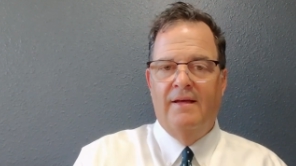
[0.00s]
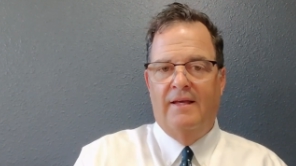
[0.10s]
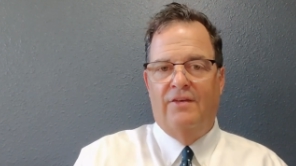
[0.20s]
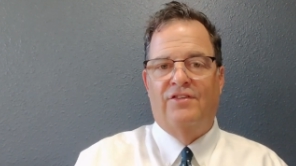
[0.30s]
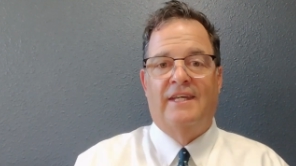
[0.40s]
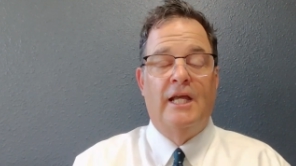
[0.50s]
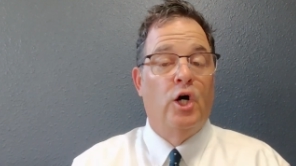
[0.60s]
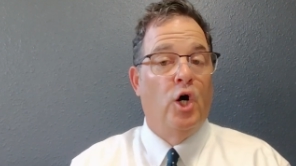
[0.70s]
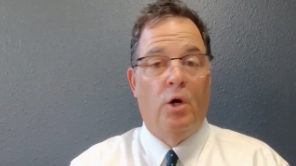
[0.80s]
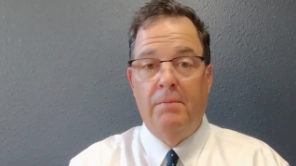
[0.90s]
is the key
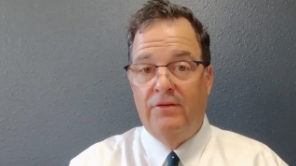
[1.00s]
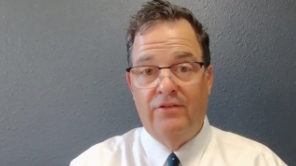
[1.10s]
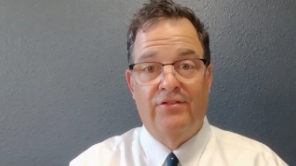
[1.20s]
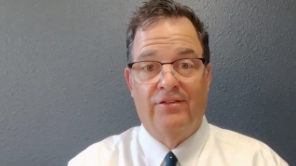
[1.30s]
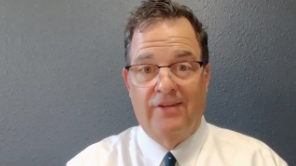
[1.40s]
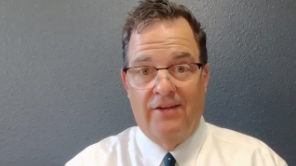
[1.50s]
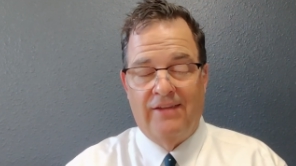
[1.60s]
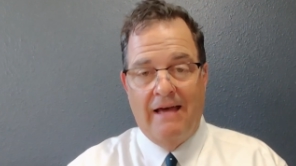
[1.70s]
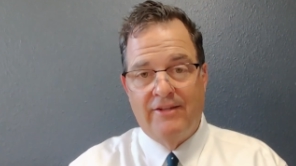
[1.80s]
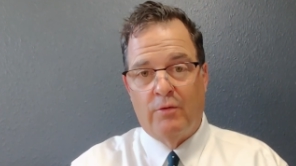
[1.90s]
to all business success.
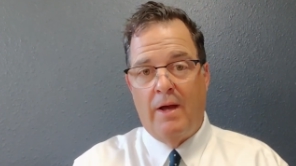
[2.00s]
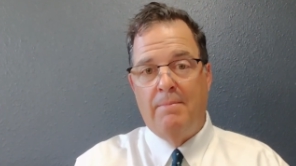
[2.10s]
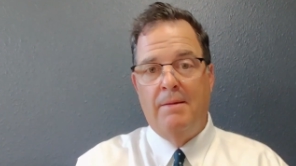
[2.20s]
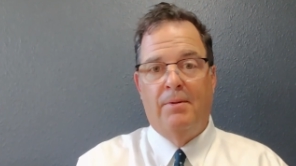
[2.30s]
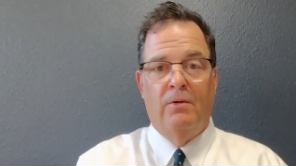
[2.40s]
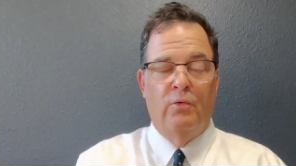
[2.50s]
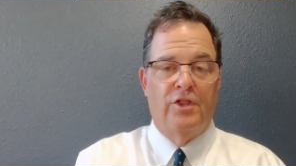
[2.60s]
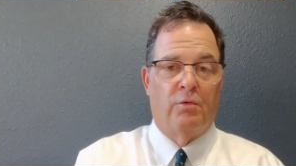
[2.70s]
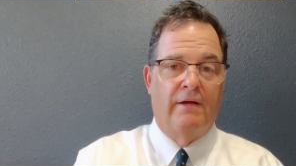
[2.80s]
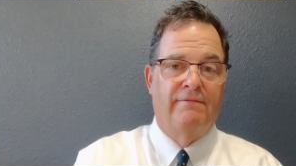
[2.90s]
Having the right people
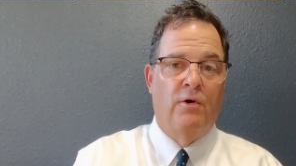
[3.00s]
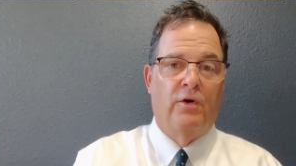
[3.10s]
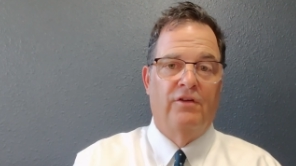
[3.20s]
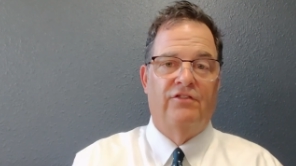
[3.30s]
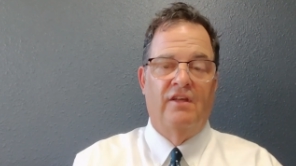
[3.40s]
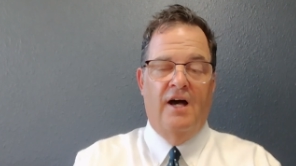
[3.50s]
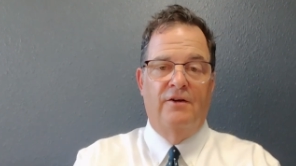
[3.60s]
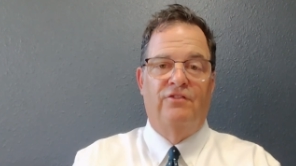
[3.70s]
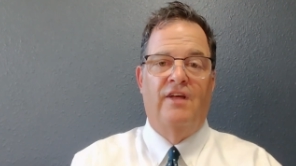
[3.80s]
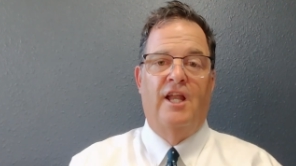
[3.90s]
with the right focus,
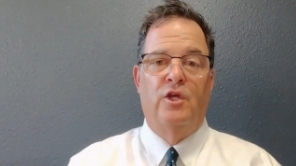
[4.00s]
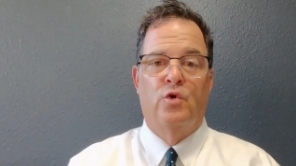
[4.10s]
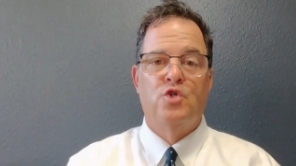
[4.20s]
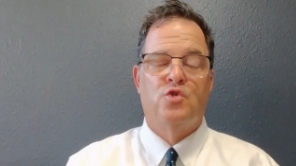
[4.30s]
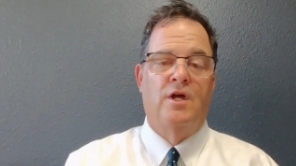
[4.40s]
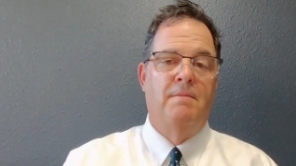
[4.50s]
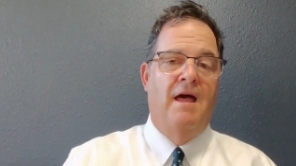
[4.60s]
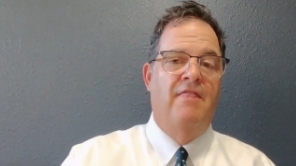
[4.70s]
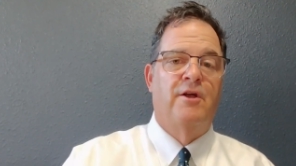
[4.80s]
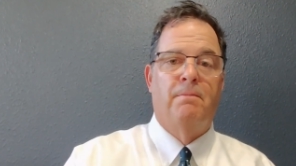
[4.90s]
understanding your dream,
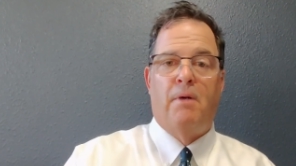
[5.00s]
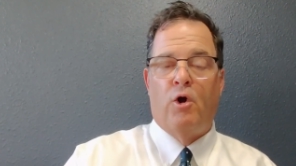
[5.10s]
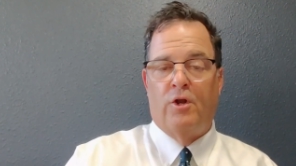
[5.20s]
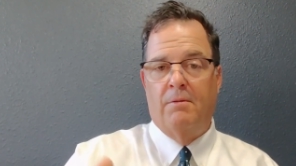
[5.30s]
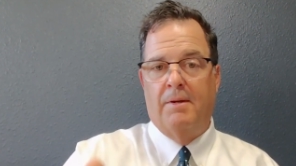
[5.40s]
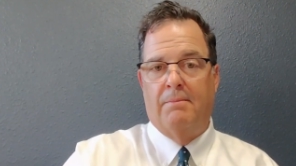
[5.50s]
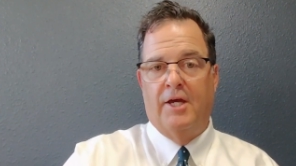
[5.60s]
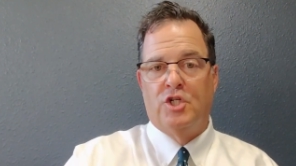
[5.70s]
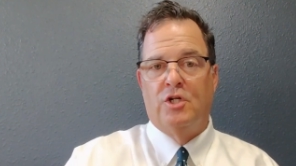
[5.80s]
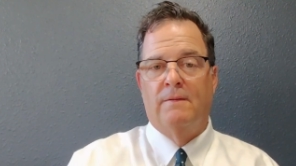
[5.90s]
and they're part of the big
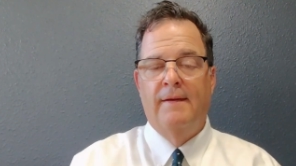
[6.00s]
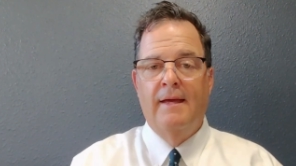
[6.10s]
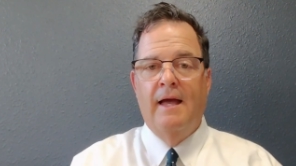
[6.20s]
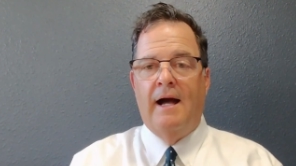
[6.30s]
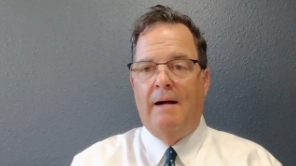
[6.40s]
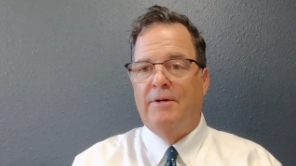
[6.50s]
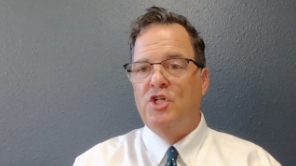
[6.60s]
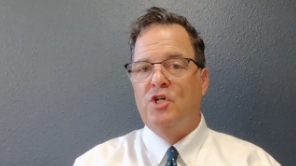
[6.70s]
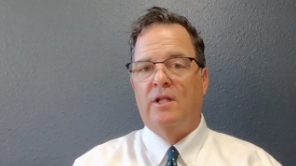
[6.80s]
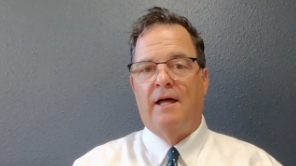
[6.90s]
picture. I'm going
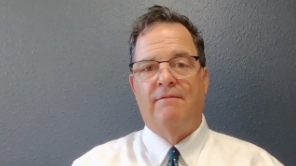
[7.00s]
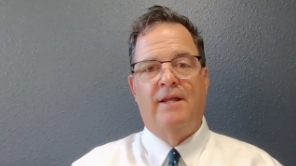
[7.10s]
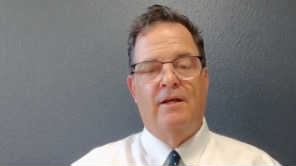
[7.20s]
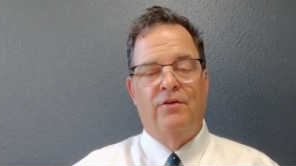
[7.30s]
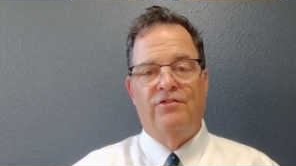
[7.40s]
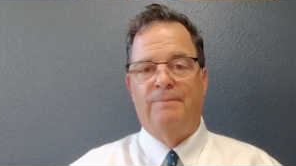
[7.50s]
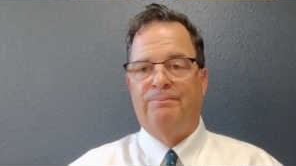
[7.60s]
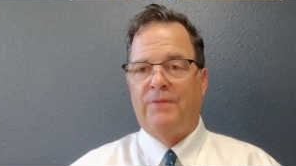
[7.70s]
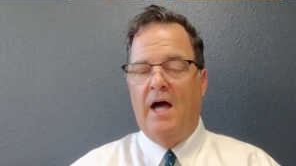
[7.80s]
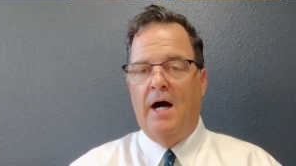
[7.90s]
to share a lot of videos
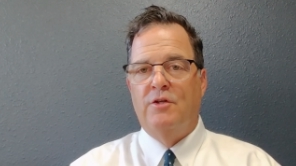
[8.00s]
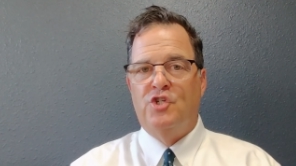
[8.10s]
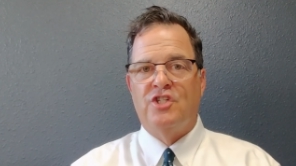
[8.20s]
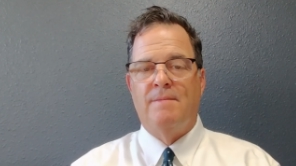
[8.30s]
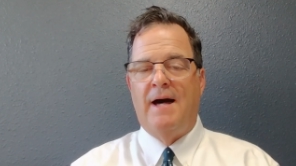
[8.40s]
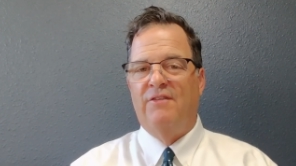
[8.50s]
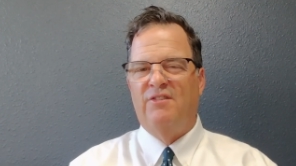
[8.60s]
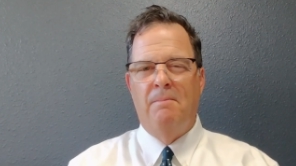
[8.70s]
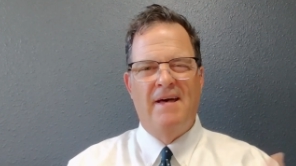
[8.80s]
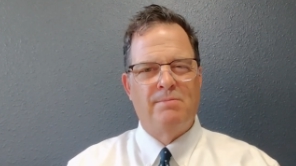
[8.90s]
just about
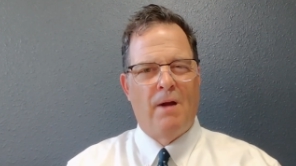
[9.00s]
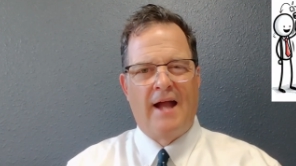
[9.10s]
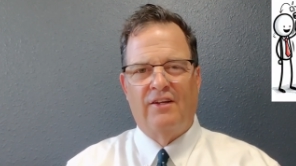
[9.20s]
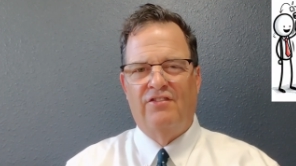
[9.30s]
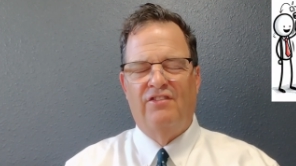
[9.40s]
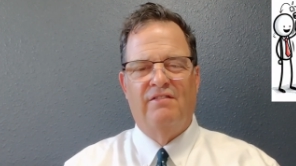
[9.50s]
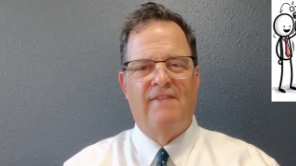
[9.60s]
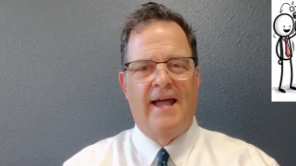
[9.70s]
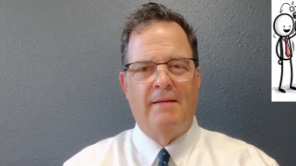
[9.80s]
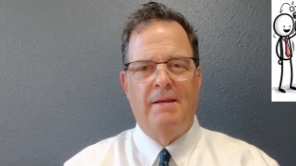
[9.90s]
some best practices of
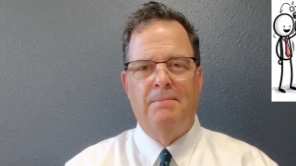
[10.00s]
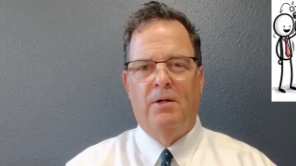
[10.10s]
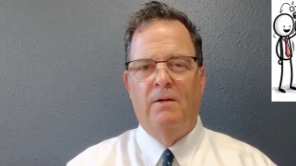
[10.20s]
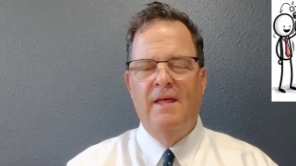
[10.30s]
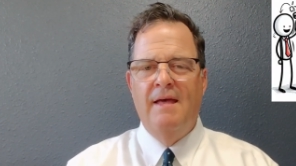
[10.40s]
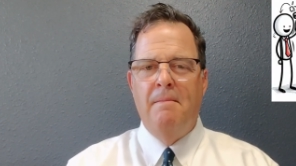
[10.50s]
finding people,